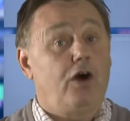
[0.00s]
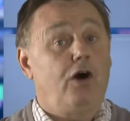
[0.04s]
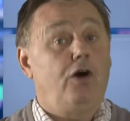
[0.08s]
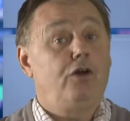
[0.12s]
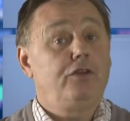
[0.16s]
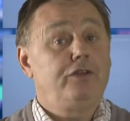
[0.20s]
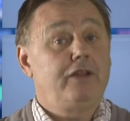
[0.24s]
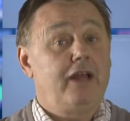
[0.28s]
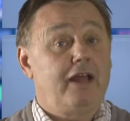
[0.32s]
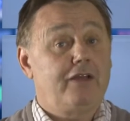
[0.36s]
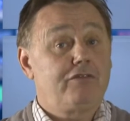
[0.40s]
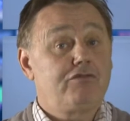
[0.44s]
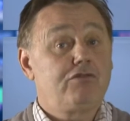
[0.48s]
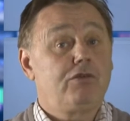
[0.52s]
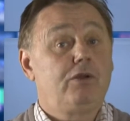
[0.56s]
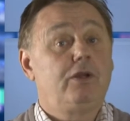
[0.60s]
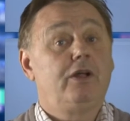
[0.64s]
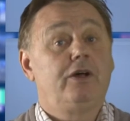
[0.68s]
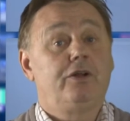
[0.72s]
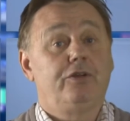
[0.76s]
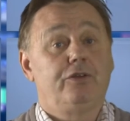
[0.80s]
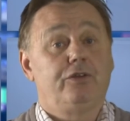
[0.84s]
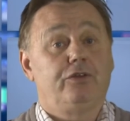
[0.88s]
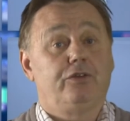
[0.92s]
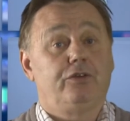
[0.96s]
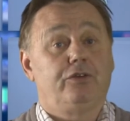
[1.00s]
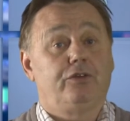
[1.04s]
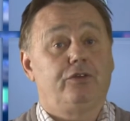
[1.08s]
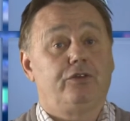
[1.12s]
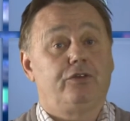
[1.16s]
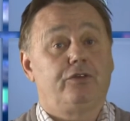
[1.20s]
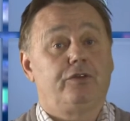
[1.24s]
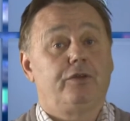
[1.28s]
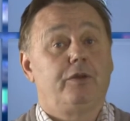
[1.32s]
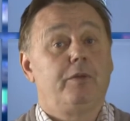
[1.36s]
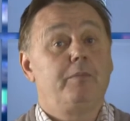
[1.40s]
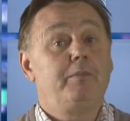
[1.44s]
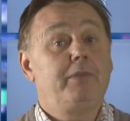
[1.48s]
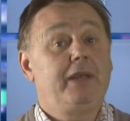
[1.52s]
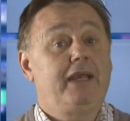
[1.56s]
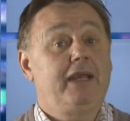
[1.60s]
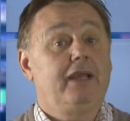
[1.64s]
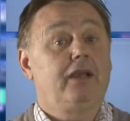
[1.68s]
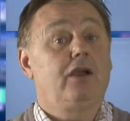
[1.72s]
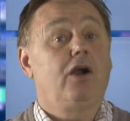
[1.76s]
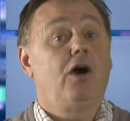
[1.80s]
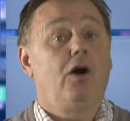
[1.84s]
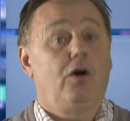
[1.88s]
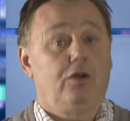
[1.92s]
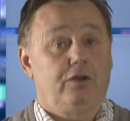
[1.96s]
are natural hunters, being
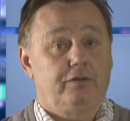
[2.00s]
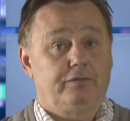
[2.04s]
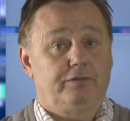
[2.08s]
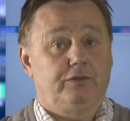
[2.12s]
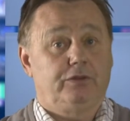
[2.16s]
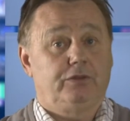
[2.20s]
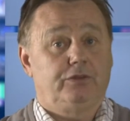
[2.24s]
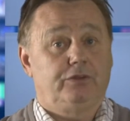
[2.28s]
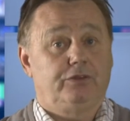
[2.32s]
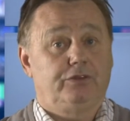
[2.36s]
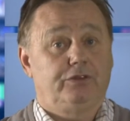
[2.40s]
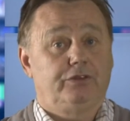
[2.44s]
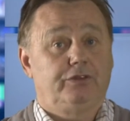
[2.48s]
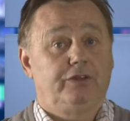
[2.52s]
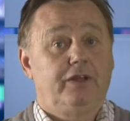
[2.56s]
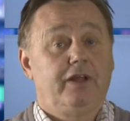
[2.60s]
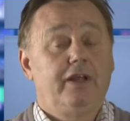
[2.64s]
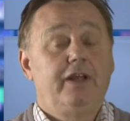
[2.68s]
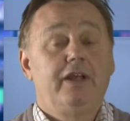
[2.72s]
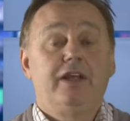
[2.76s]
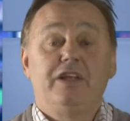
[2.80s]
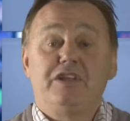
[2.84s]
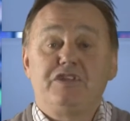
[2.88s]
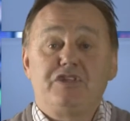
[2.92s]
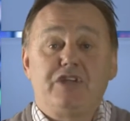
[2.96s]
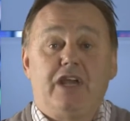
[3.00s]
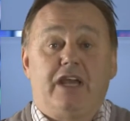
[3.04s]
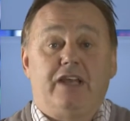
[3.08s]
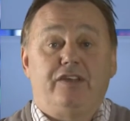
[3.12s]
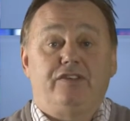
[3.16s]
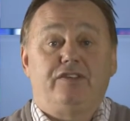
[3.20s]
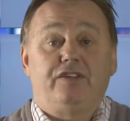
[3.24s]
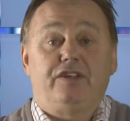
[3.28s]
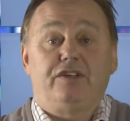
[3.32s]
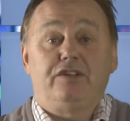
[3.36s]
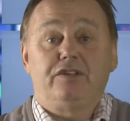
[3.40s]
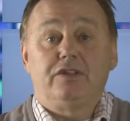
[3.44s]
carnivores, chasing